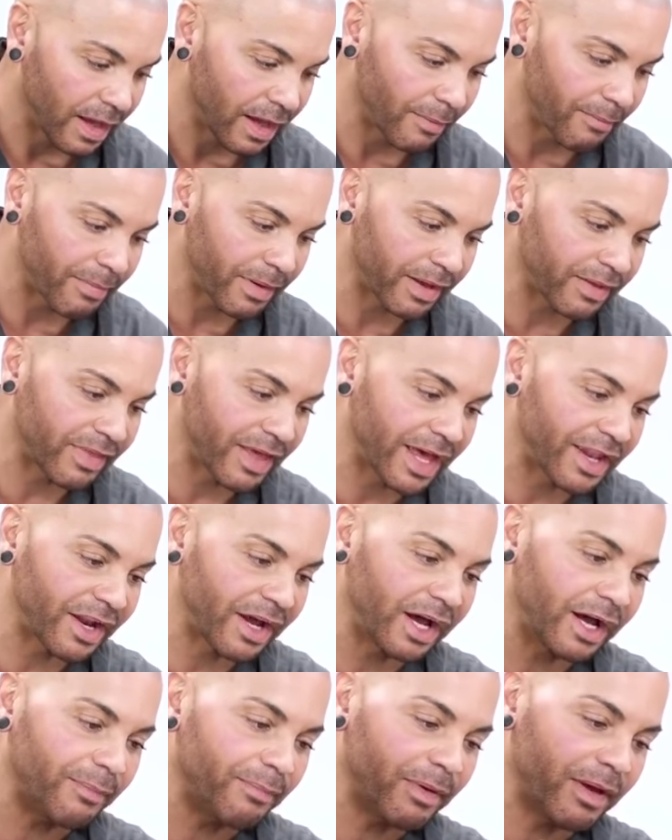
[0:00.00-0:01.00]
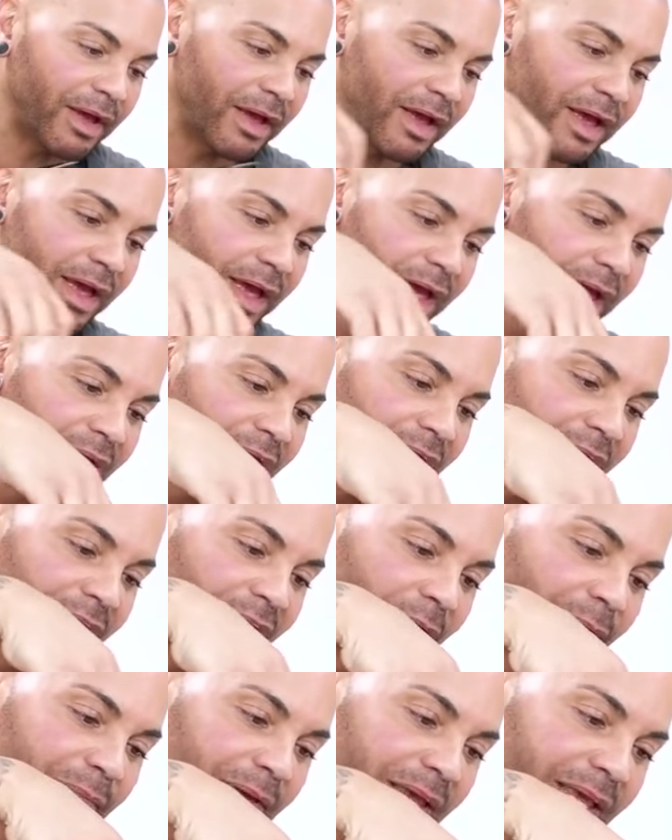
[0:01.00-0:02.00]
I'll pick that up
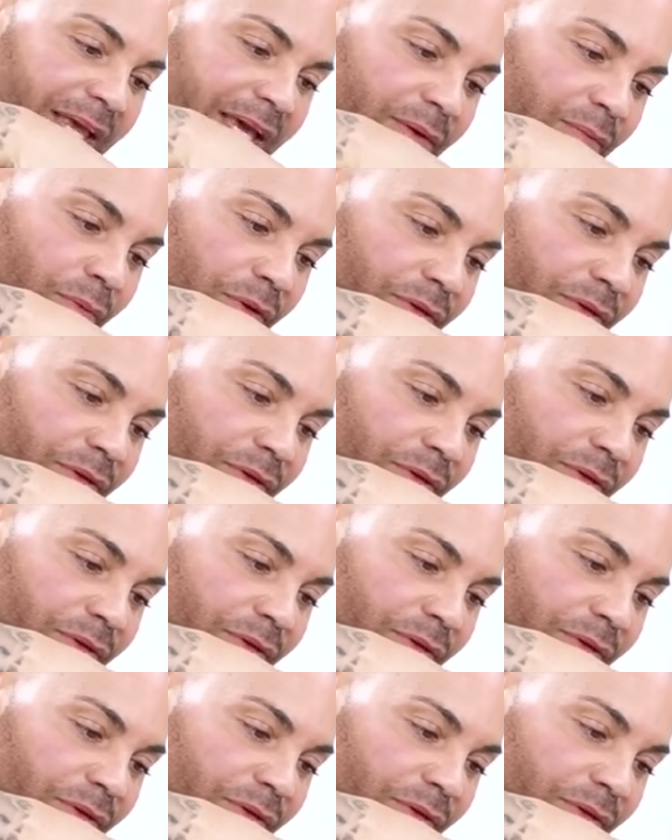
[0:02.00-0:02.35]
and I'll begin